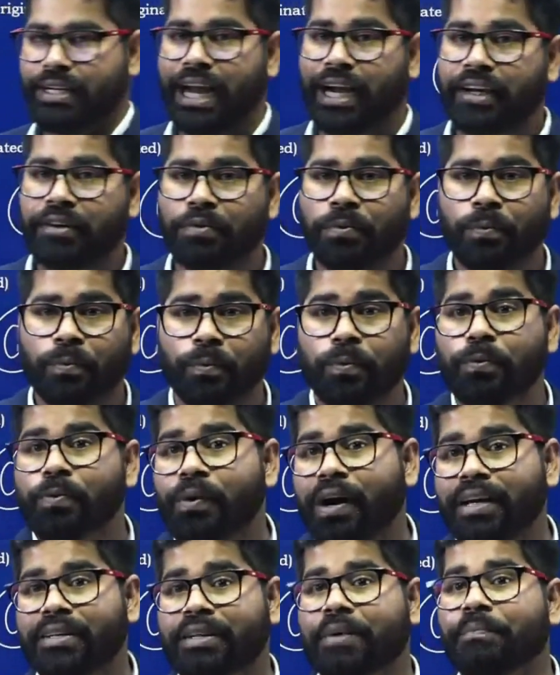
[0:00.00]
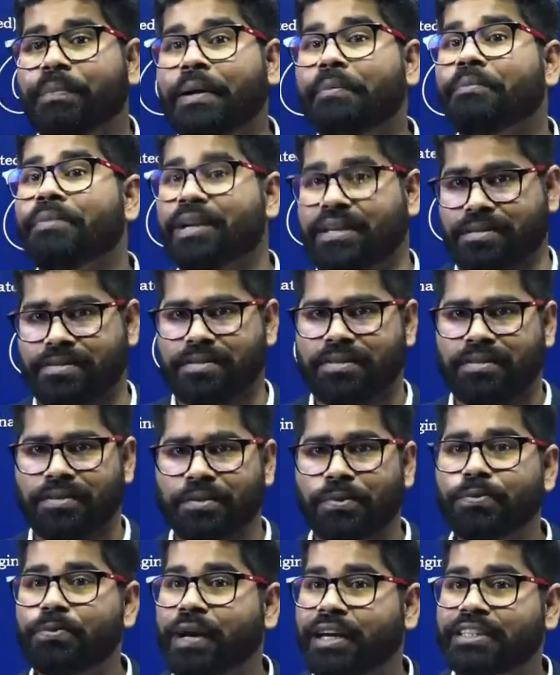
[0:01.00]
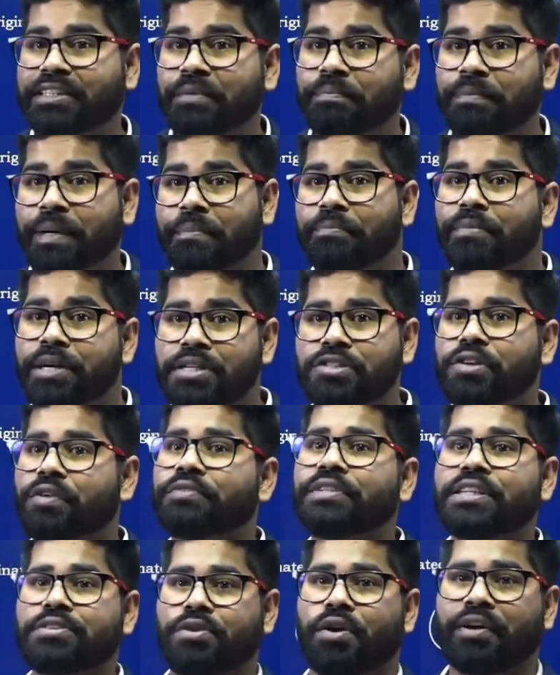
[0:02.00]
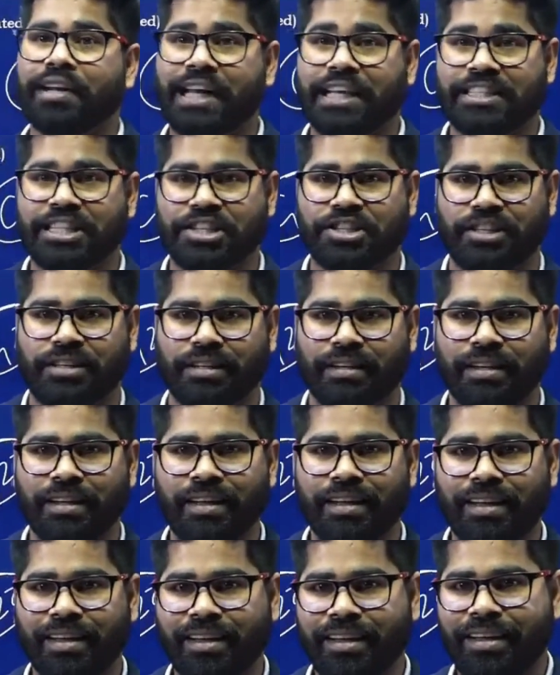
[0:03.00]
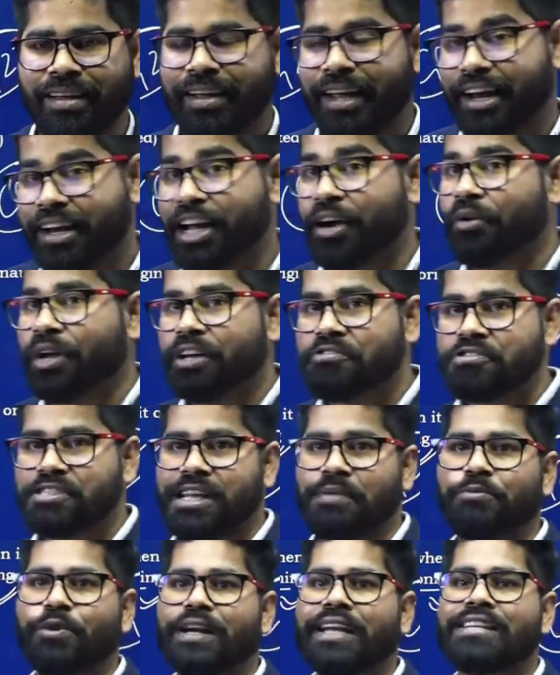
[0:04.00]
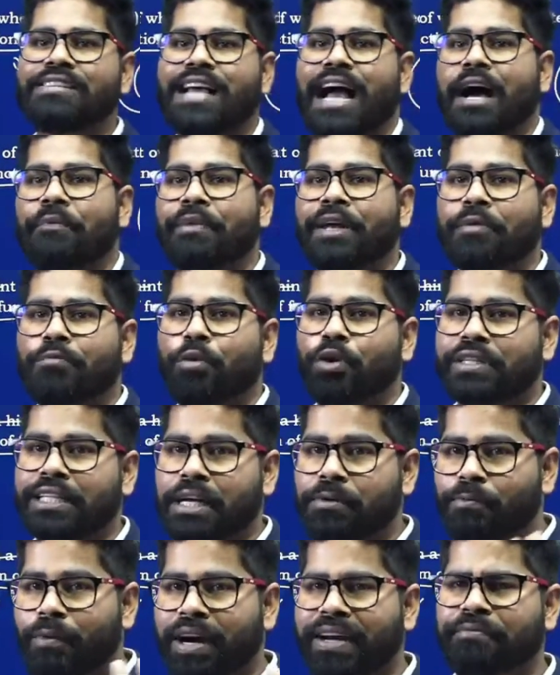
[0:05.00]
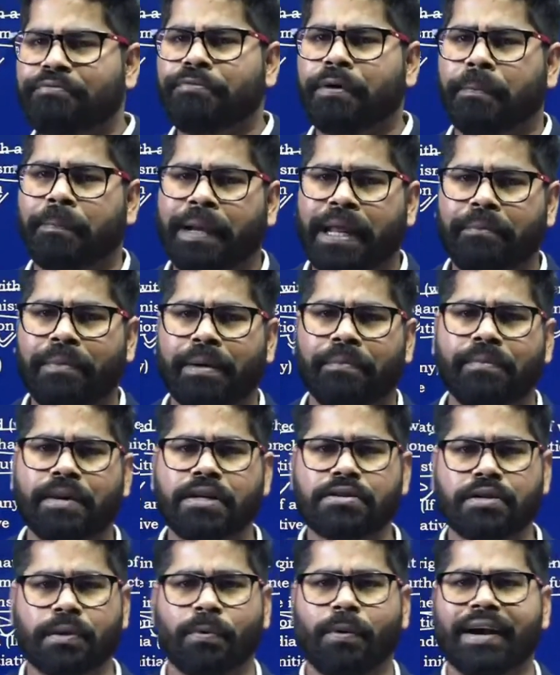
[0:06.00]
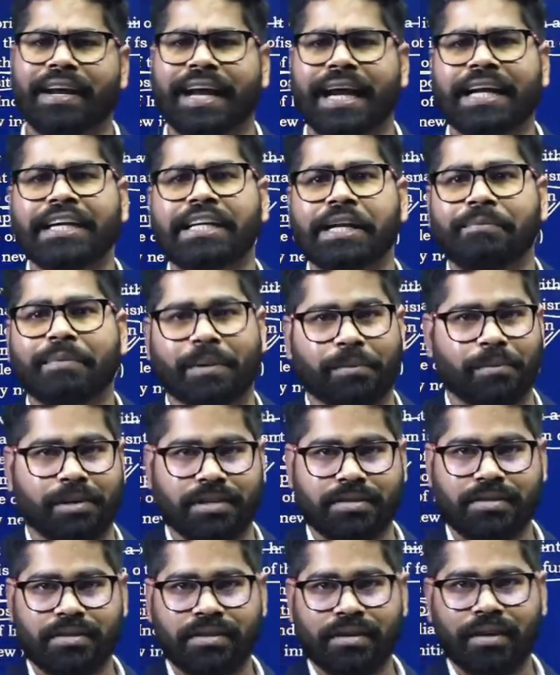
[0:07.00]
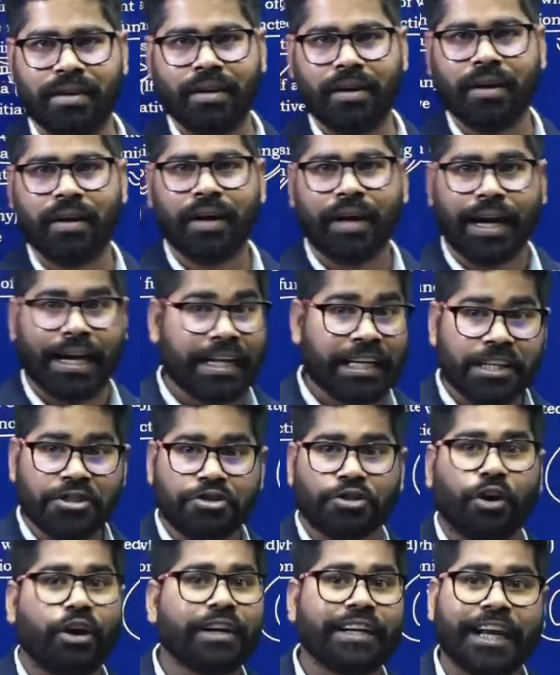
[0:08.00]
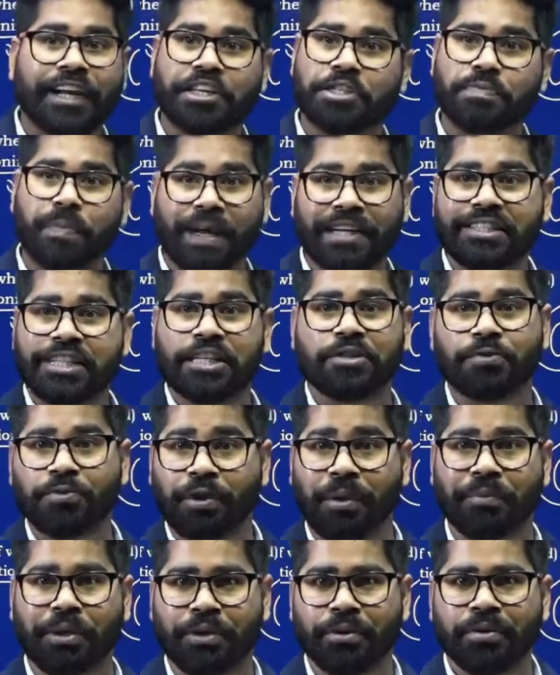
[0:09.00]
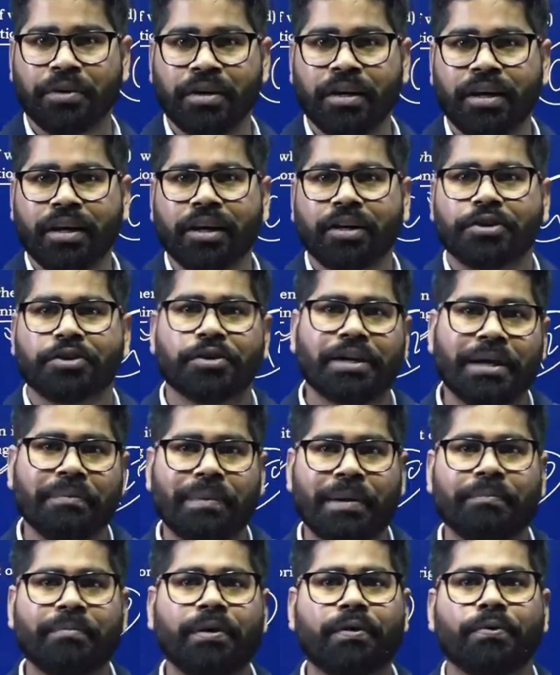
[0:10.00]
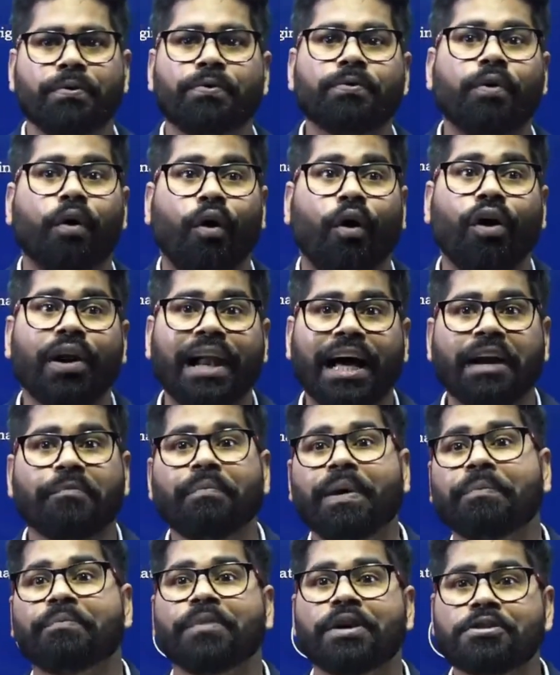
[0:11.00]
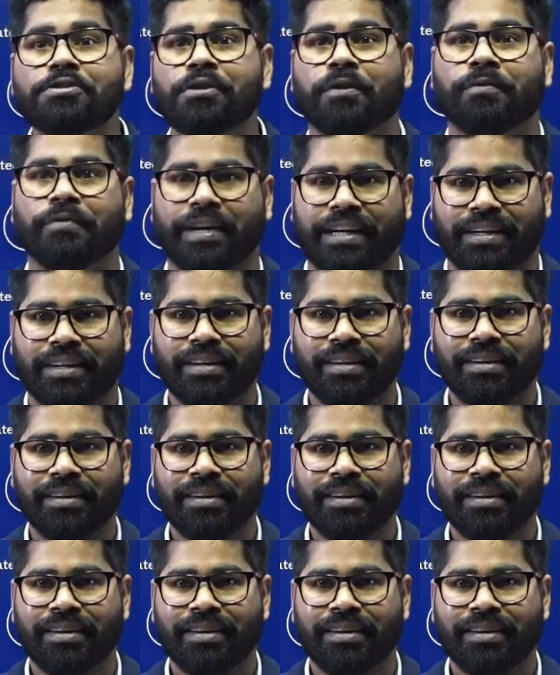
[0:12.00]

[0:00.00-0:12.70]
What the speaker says: that who are the members of this organization. Now, if someone is having more than 150 members or 190 members, it is not expected from you to remember who all are members of it.